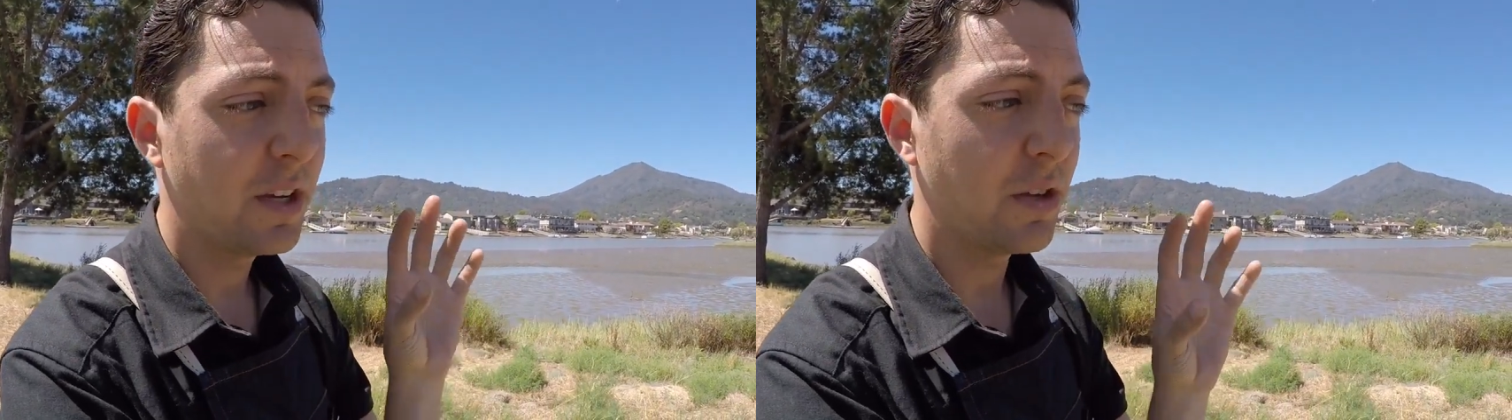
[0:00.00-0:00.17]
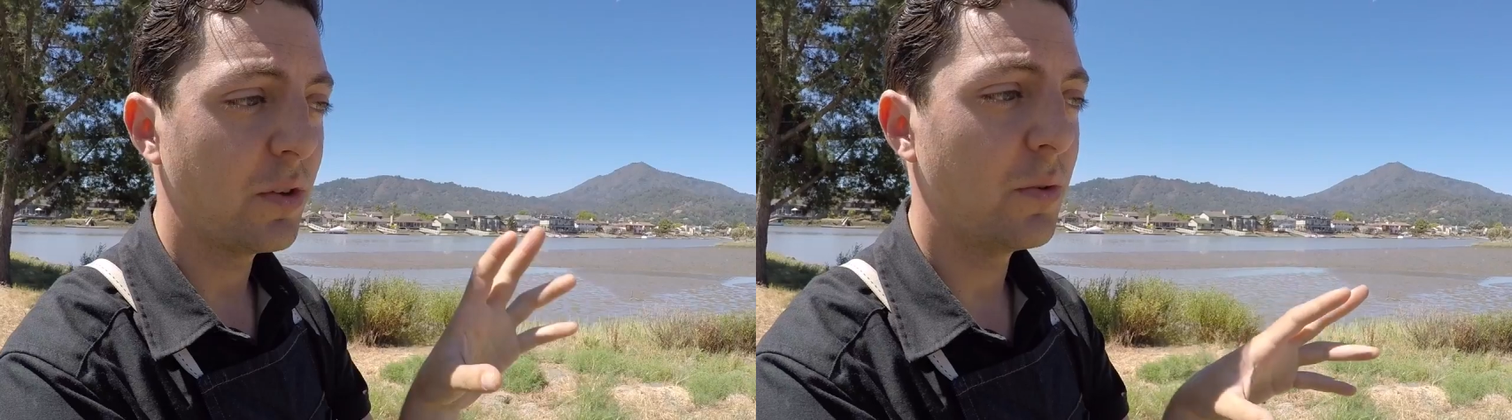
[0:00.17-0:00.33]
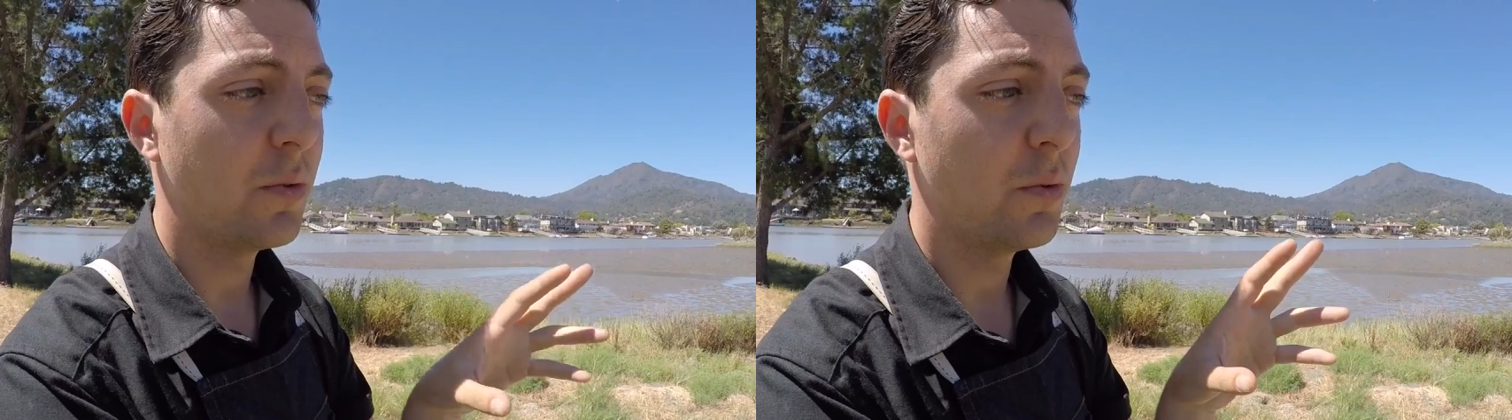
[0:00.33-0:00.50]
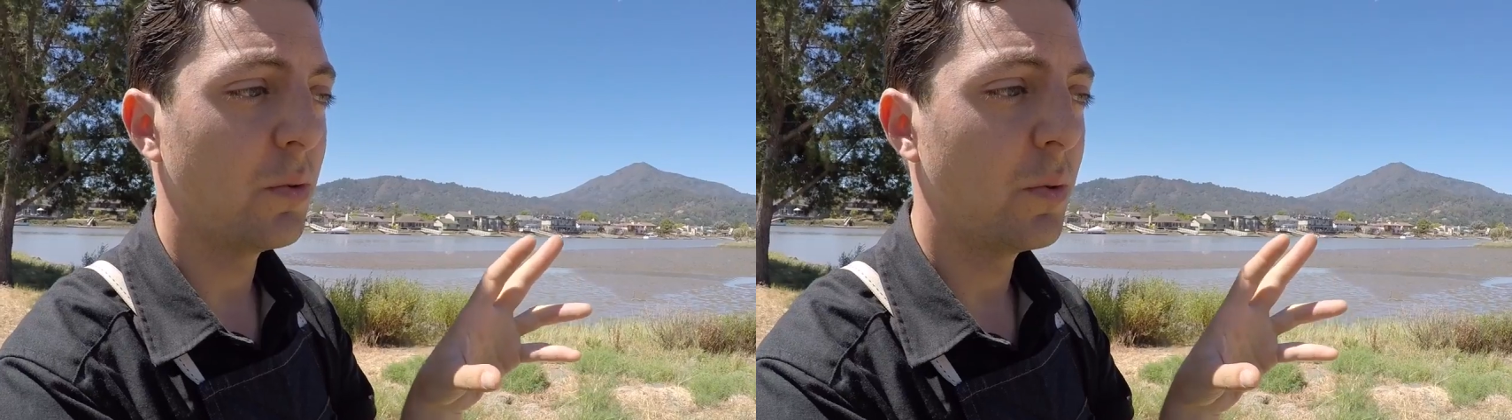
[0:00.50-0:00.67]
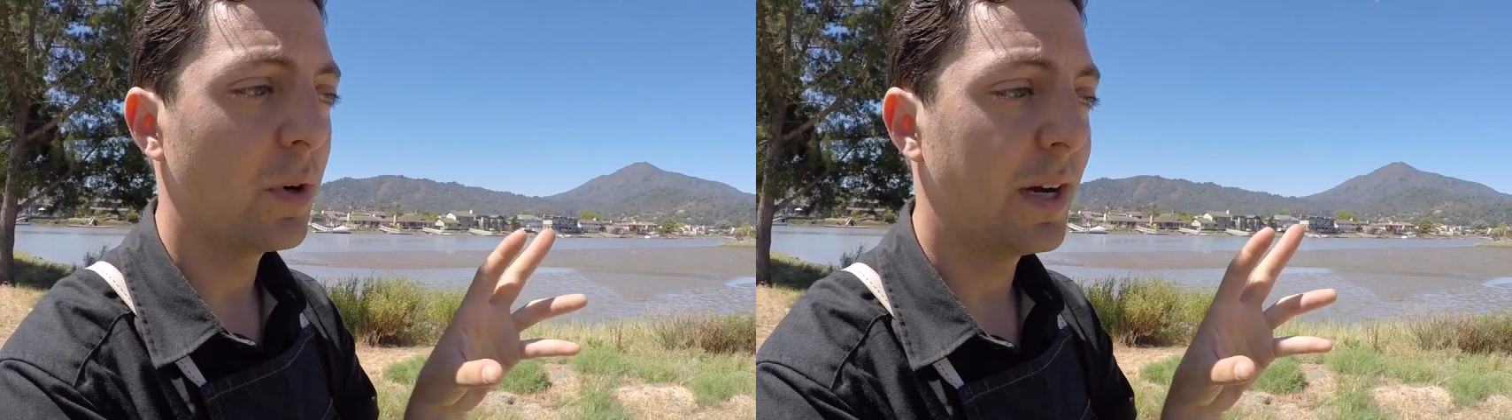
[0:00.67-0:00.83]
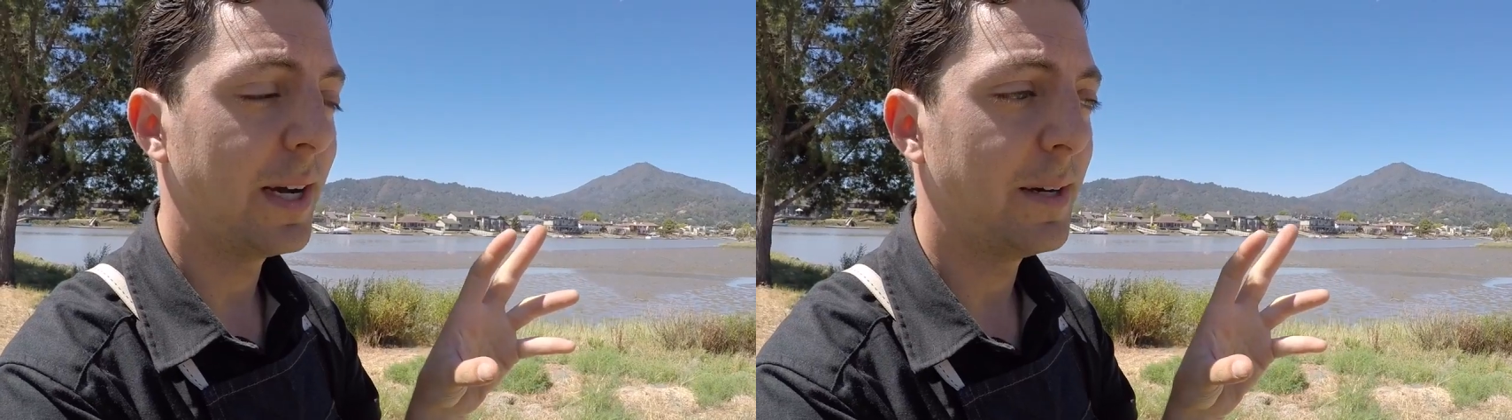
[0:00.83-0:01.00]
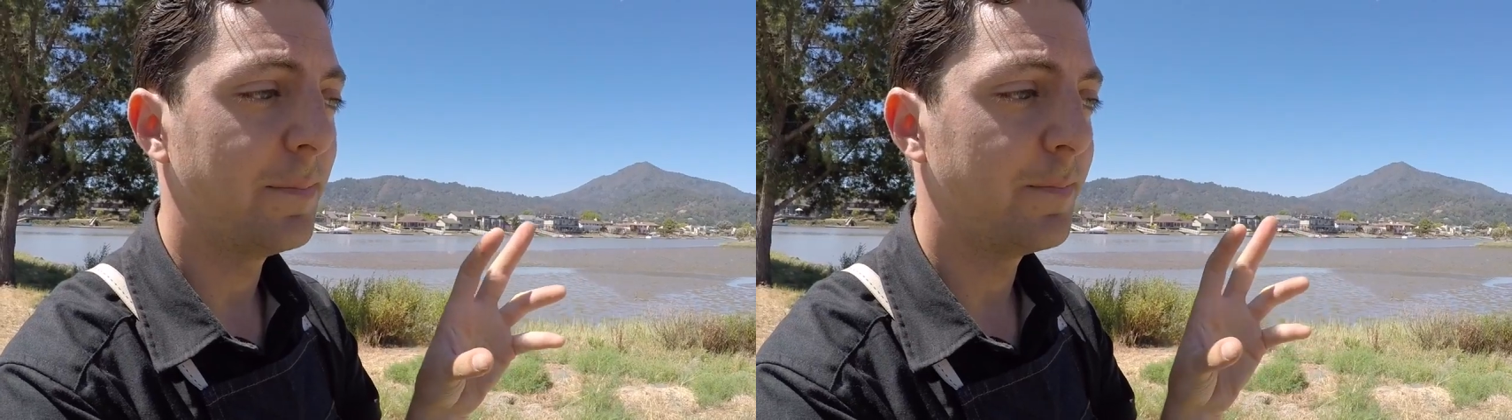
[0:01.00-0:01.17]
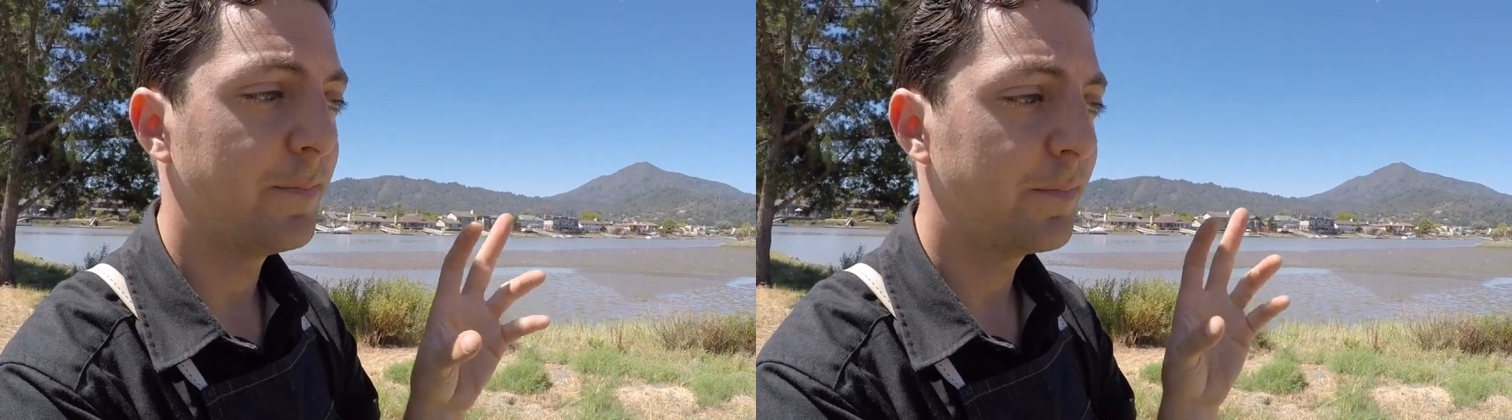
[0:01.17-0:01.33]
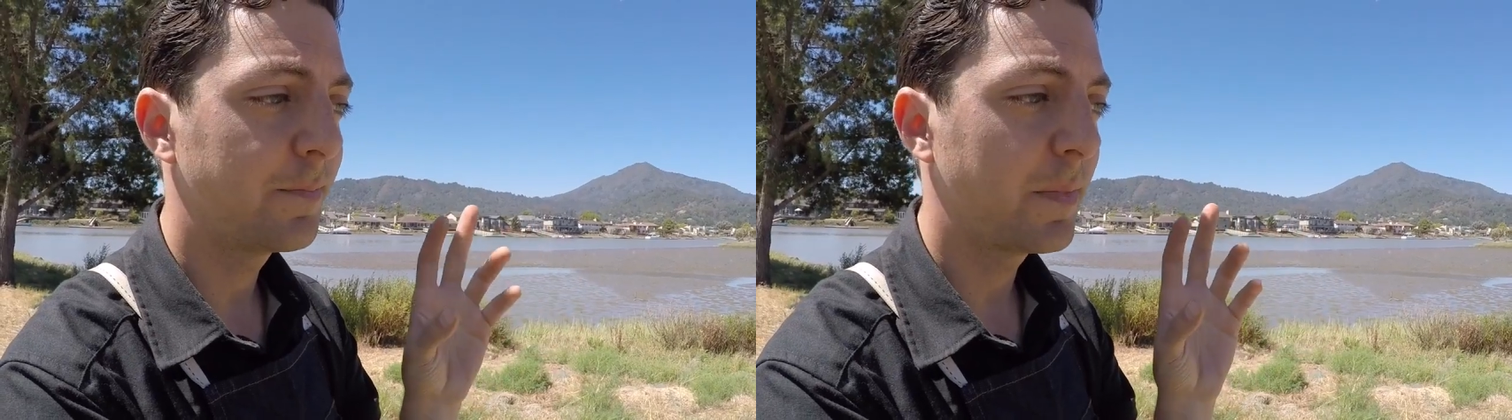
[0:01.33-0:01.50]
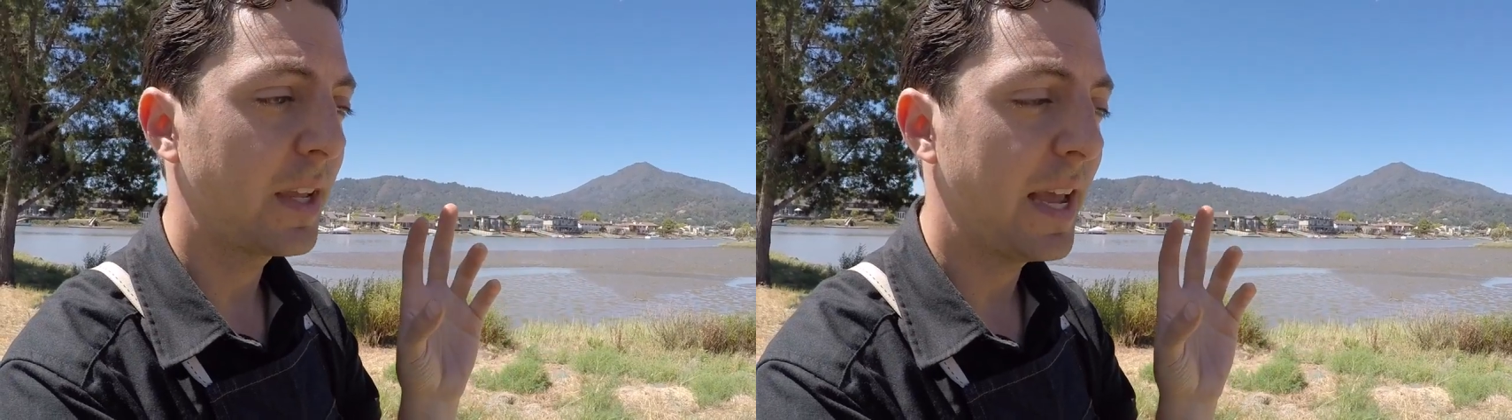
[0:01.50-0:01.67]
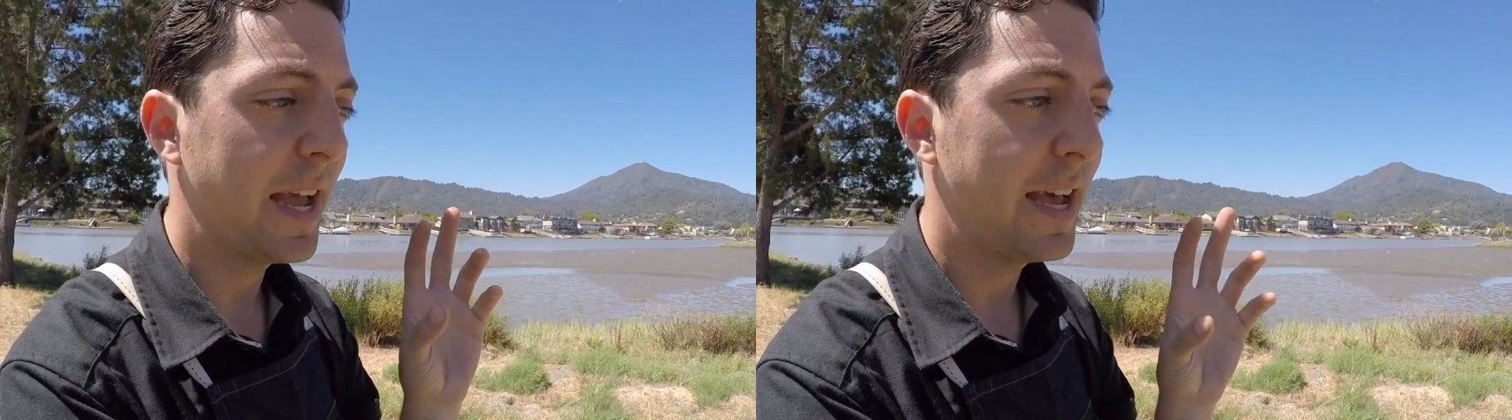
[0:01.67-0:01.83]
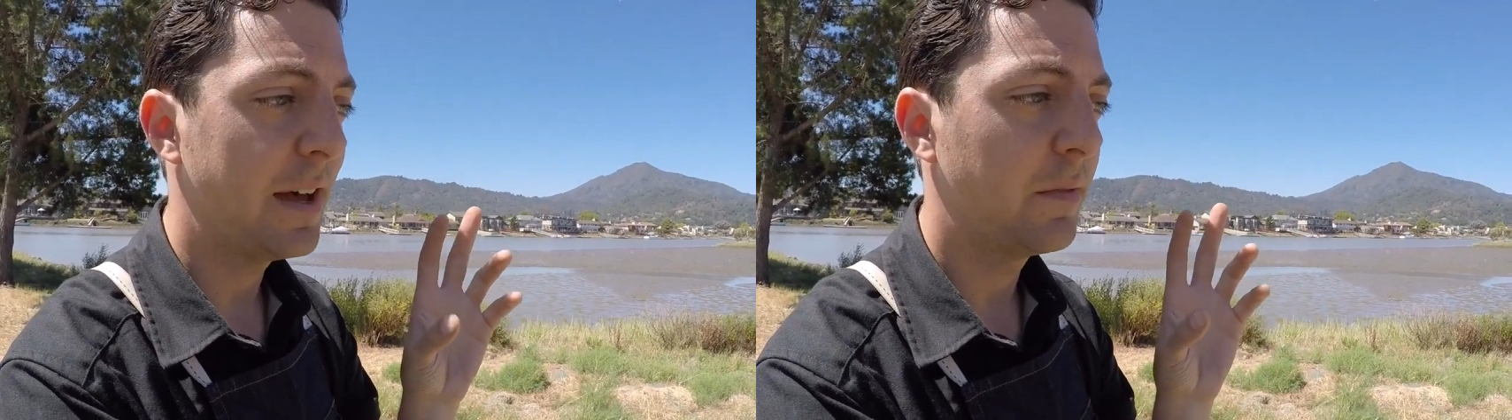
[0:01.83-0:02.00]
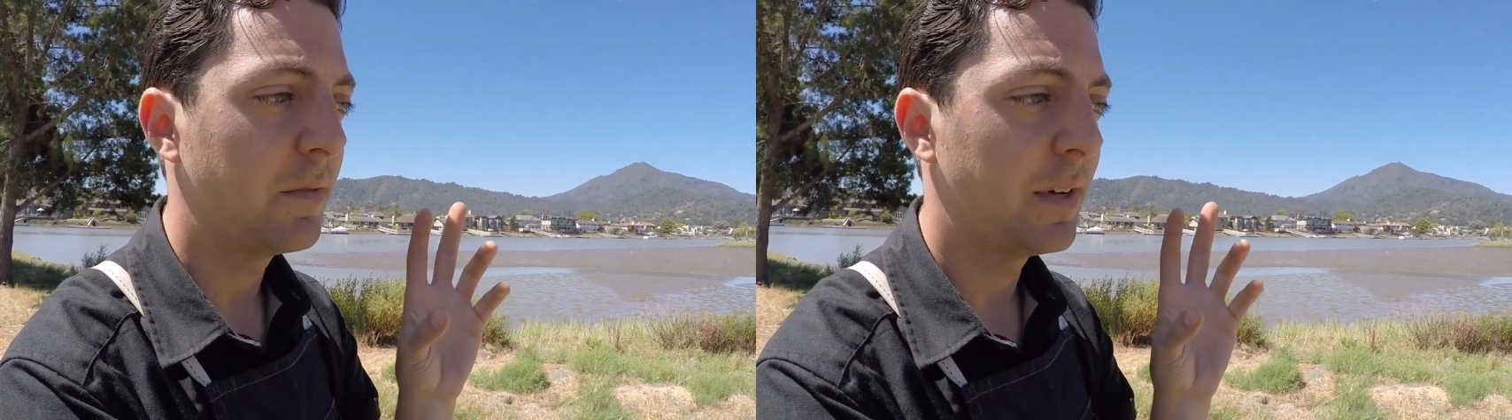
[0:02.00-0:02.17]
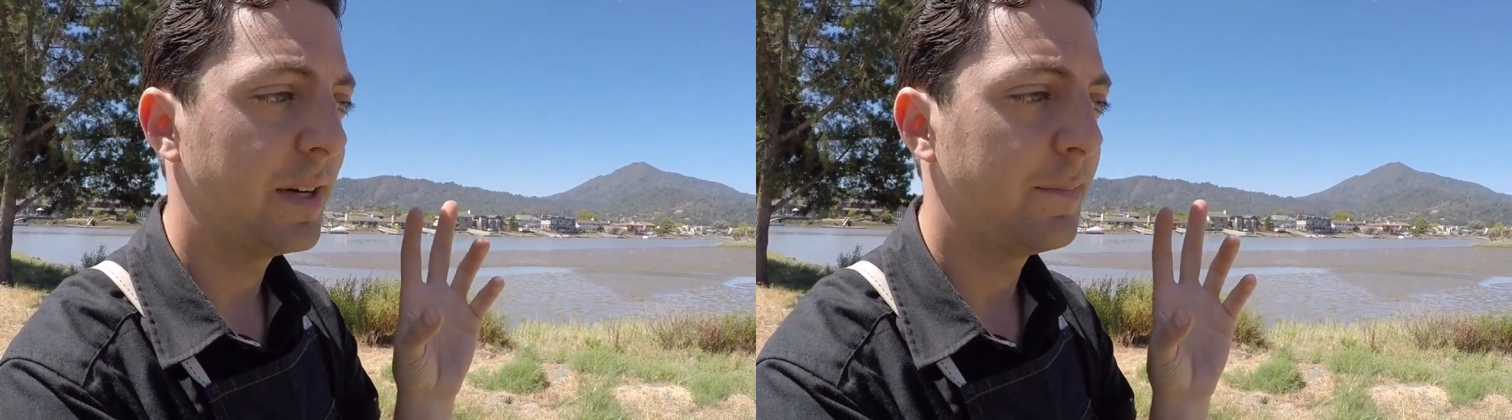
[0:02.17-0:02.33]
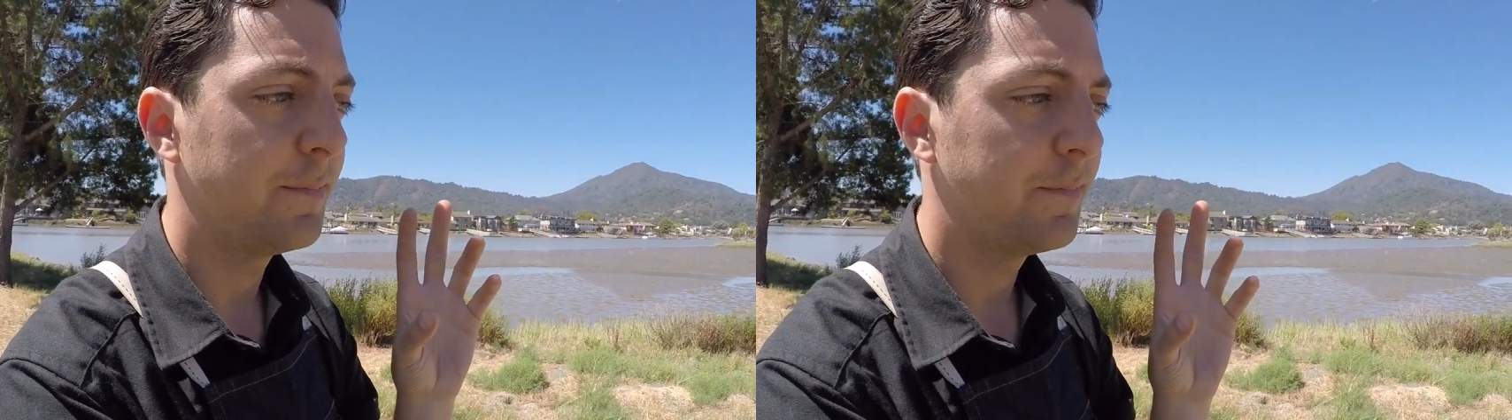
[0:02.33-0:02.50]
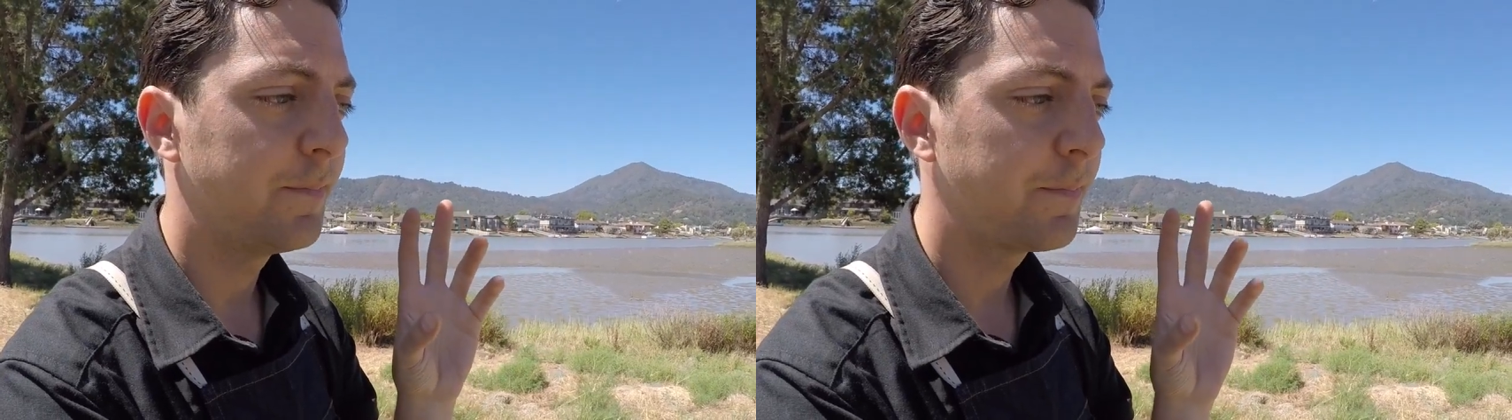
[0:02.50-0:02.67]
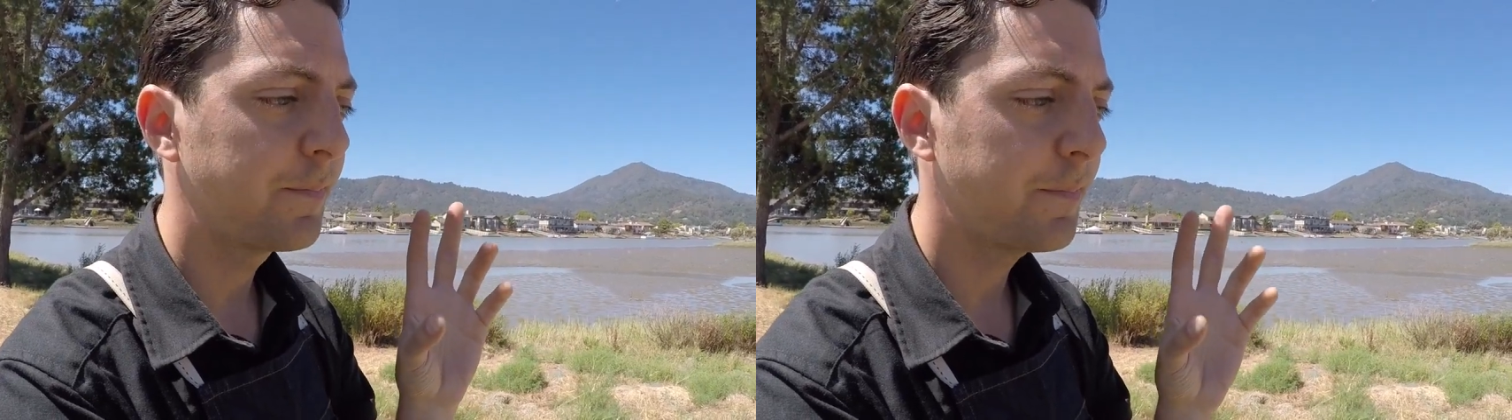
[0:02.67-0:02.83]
you um, have. Um,